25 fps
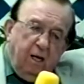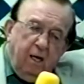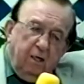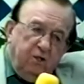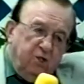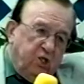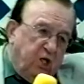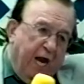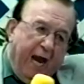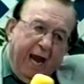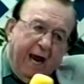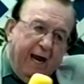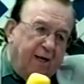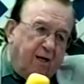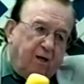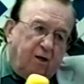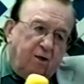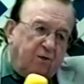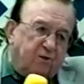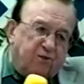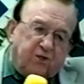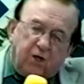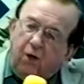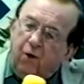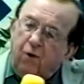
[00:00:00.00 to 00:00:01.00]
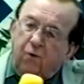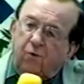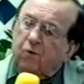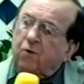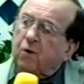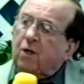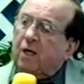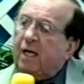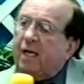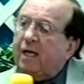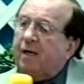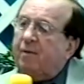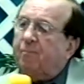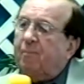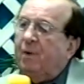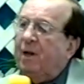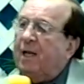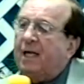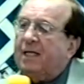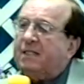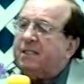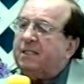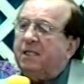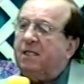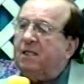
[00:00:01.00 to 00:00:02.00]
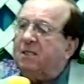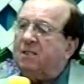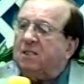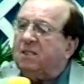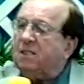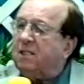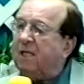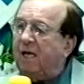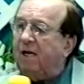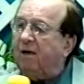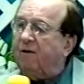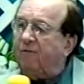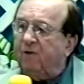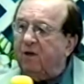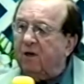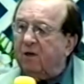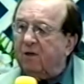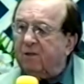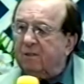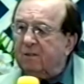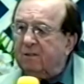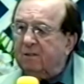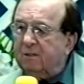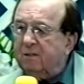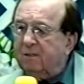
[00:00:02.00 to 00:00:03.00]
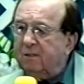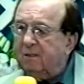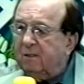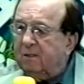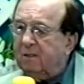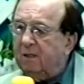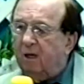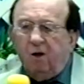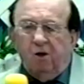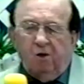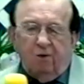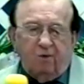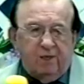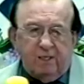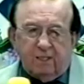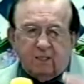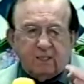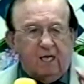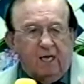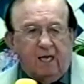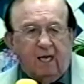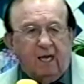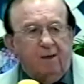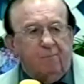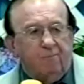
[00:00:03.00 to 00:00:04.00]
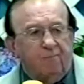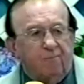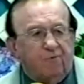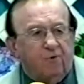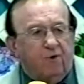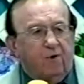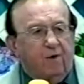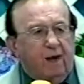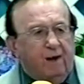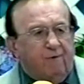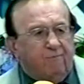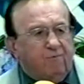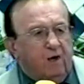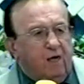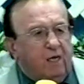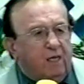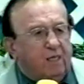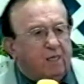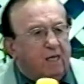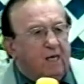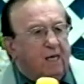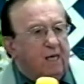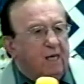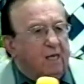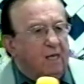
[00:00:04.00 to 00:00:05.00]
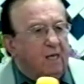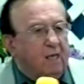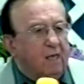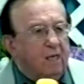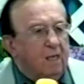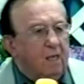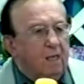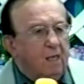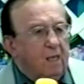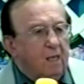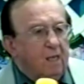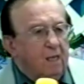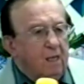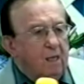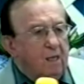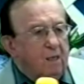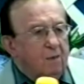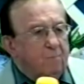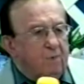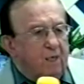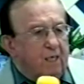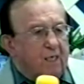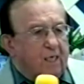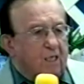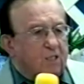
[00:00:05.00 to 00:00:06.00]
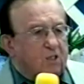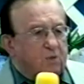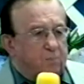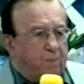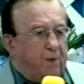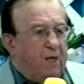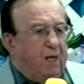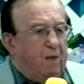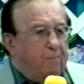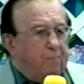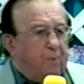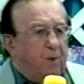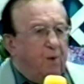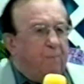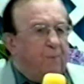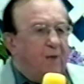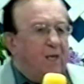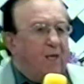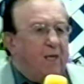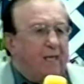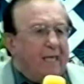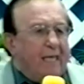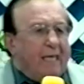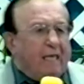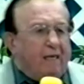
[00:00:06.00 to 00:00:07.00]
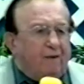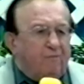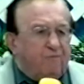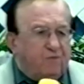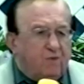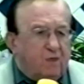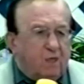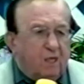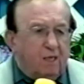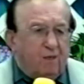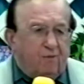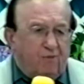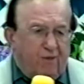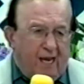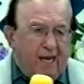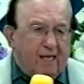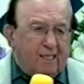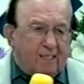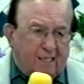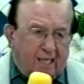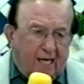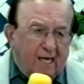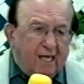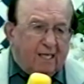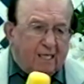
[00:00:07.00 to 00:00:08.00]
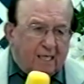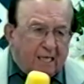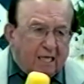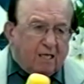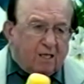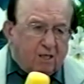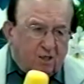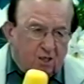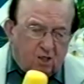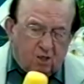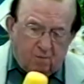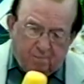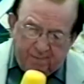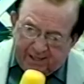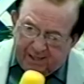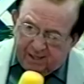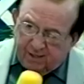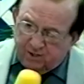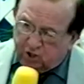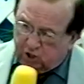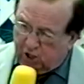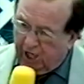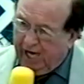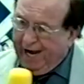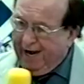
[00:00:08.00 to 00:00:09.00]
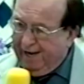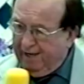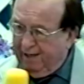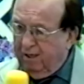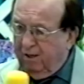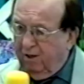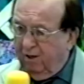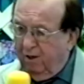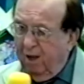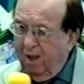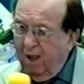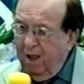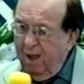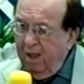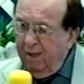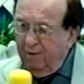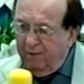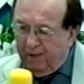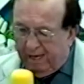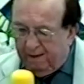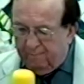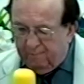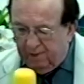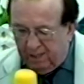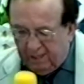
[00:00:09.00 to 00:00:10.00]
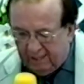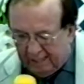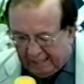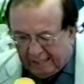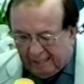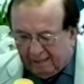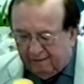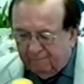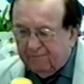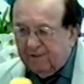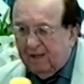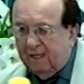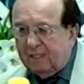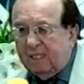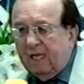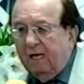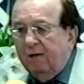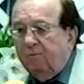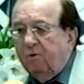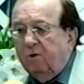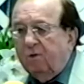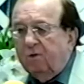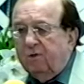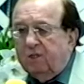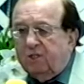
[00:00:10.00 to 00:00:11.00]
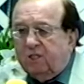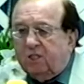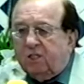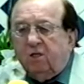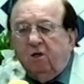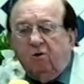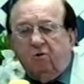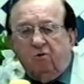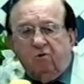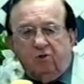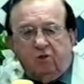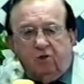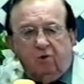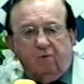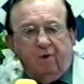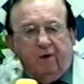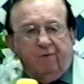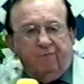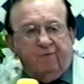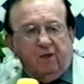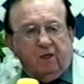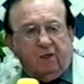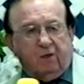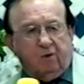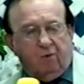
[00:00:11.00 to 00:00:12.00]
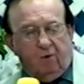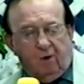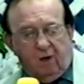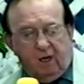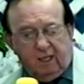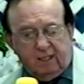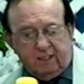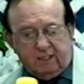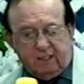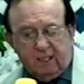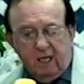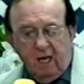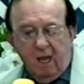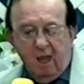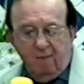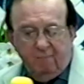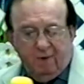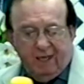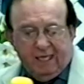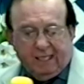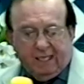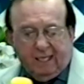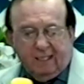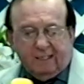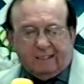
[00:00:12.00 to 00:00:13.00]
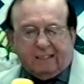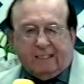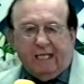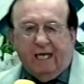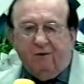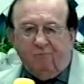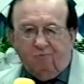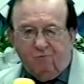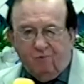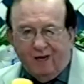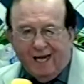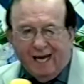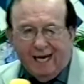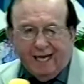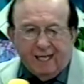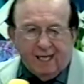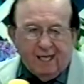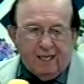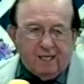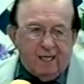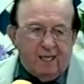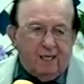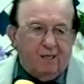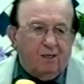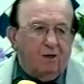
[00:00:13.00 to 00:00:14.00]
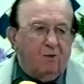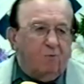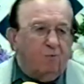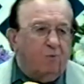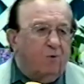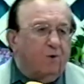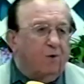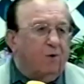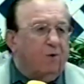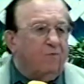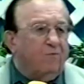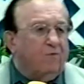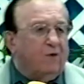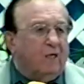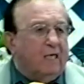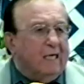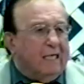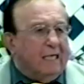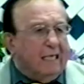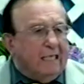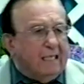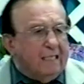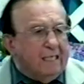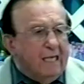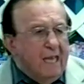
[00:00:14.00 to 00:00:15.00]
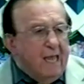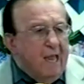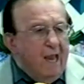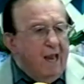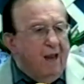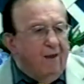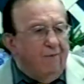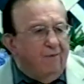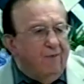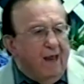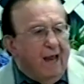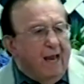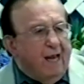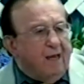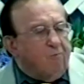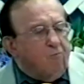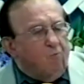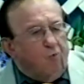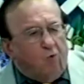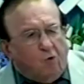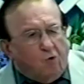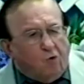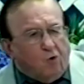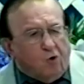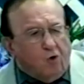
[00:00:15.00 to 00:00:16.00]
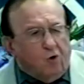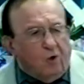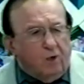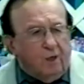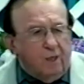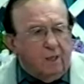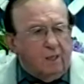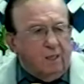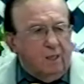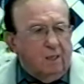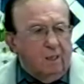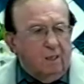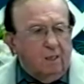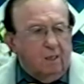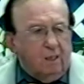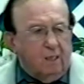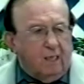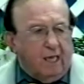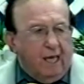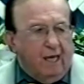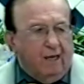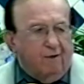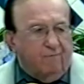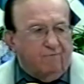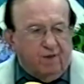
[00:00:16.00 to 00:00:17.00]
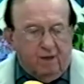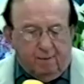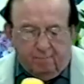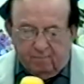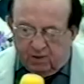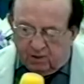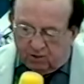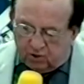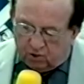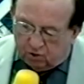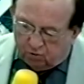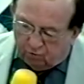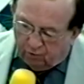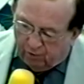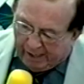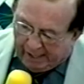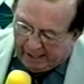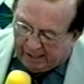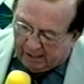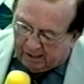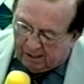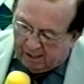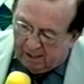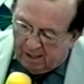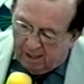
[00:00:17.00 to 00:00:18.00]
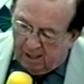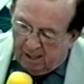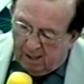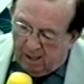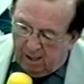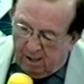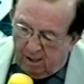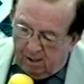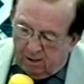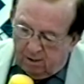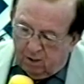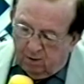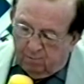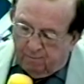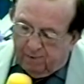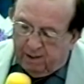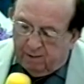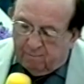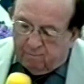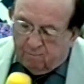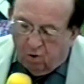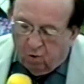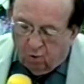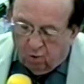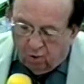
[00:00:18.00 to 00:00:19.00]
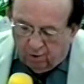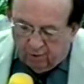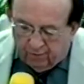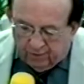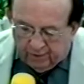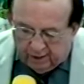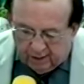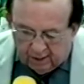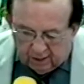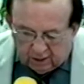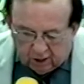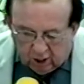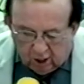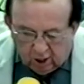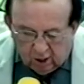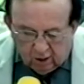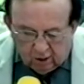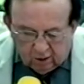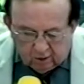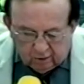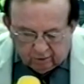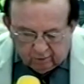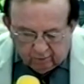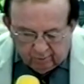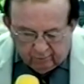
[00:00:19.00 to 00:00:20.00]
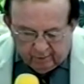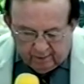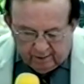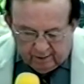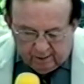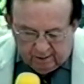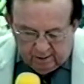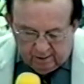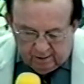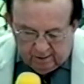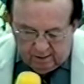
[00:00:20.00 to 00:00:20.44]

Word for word: Channels only, blessed Savior. Oh, there's a hymn for everything. Because people believed that they needed to be a channel. They believed that they were a soldier of the cross because they read it in the Word of God, and that Word gave them the strength to be more than a conqueror